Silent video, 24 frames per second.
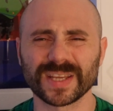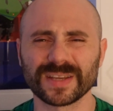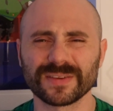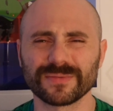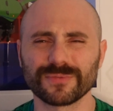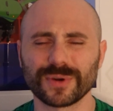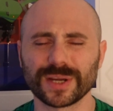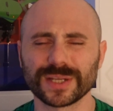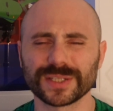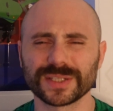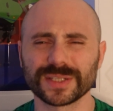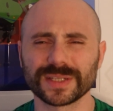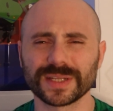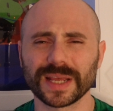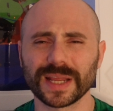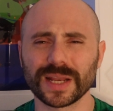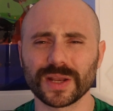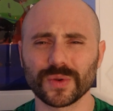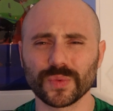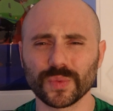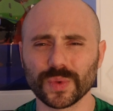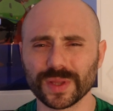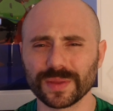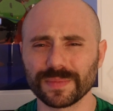
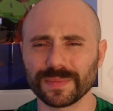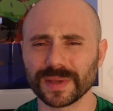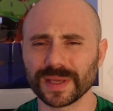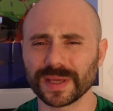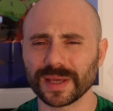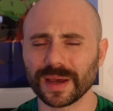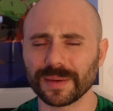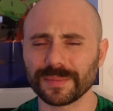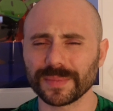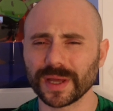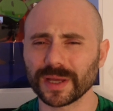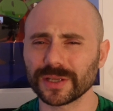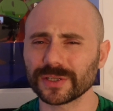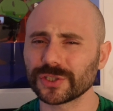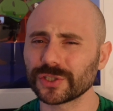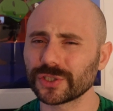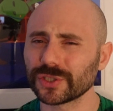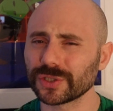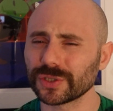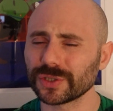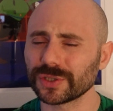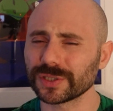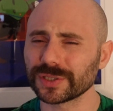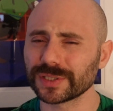resonated with me. I'm not
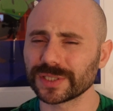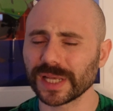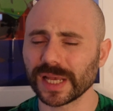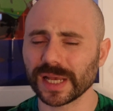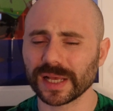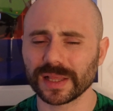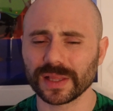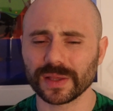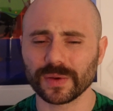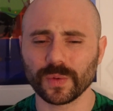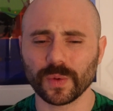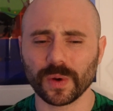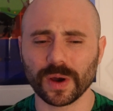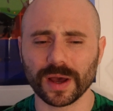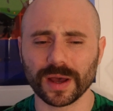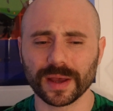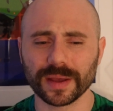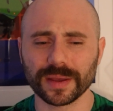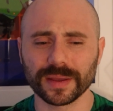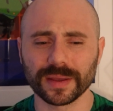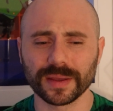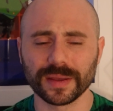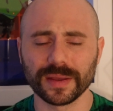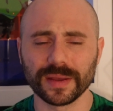sure exactly
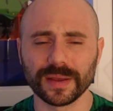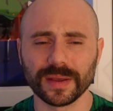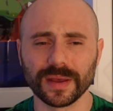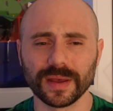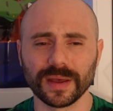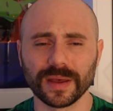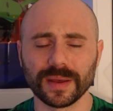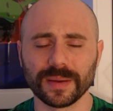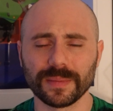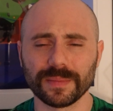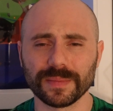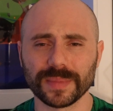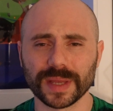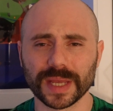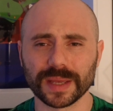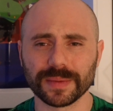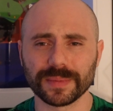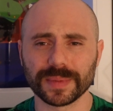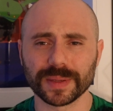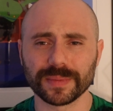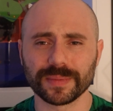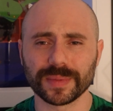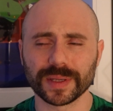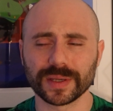why.
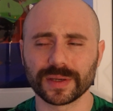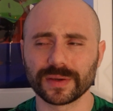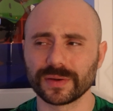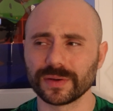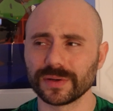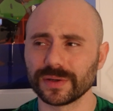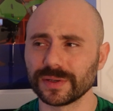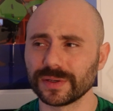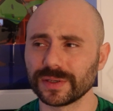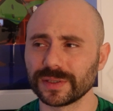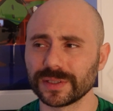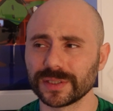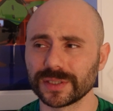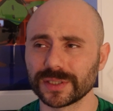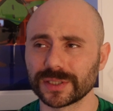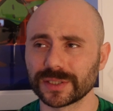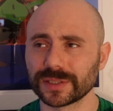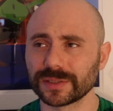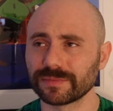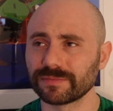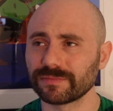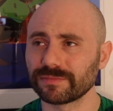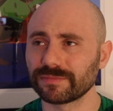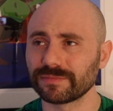Maybe
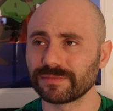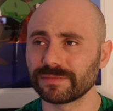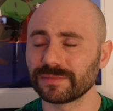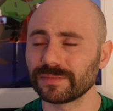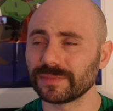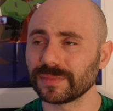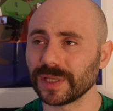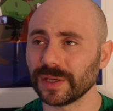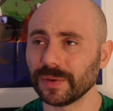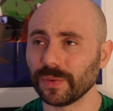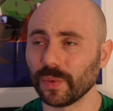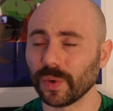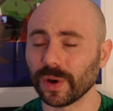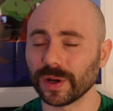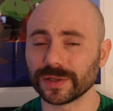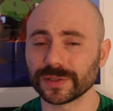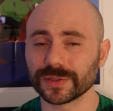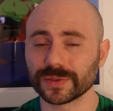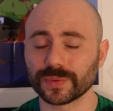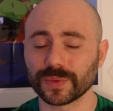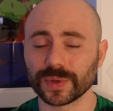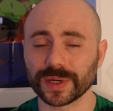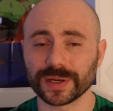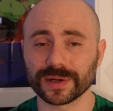because it
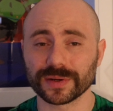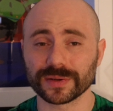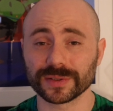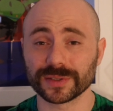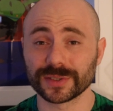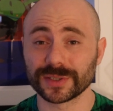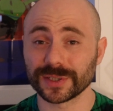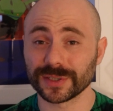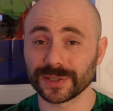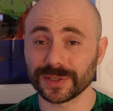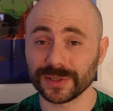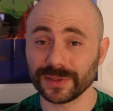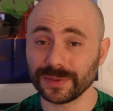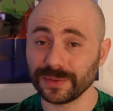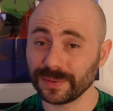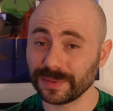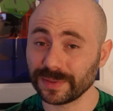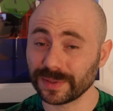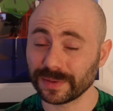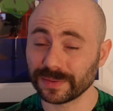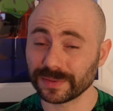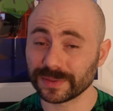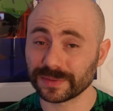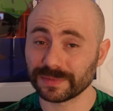was weird too.
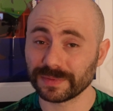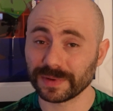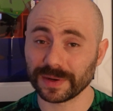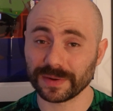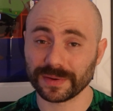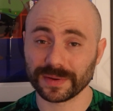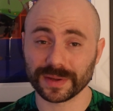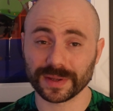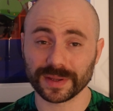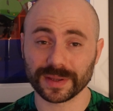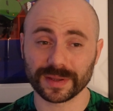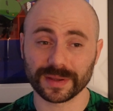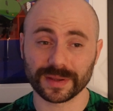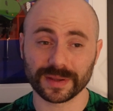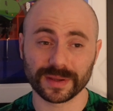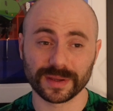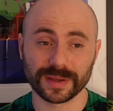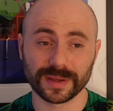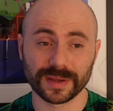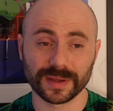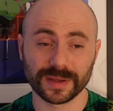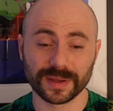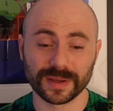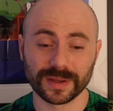That was very
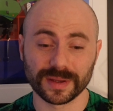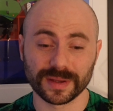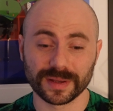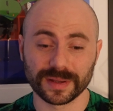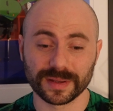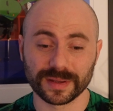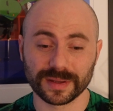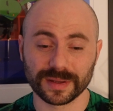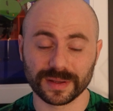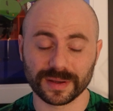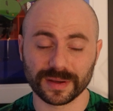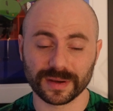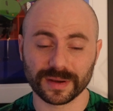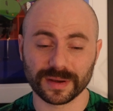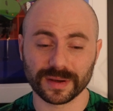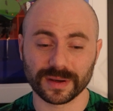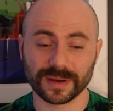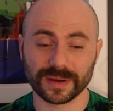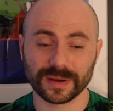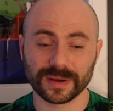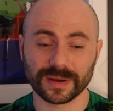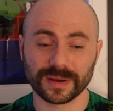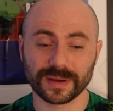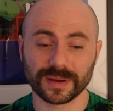
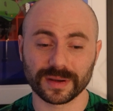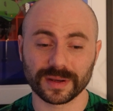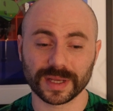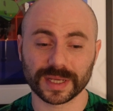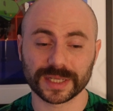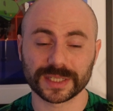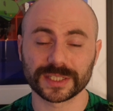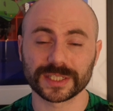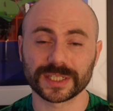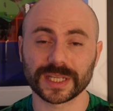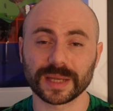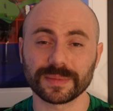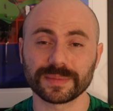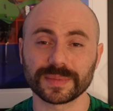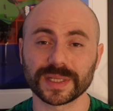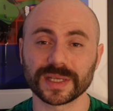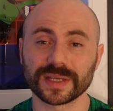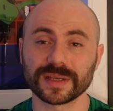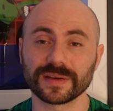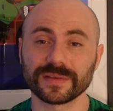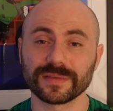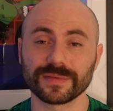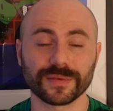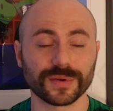
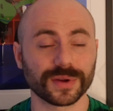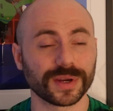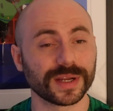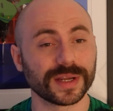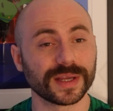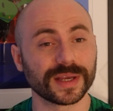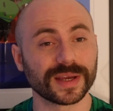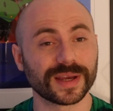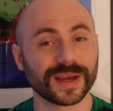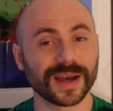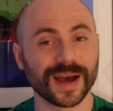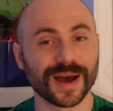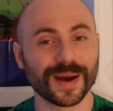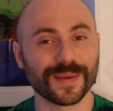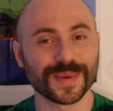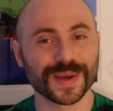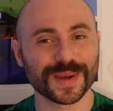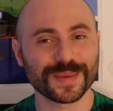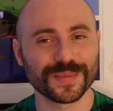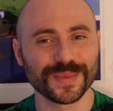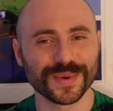accepting of reading comic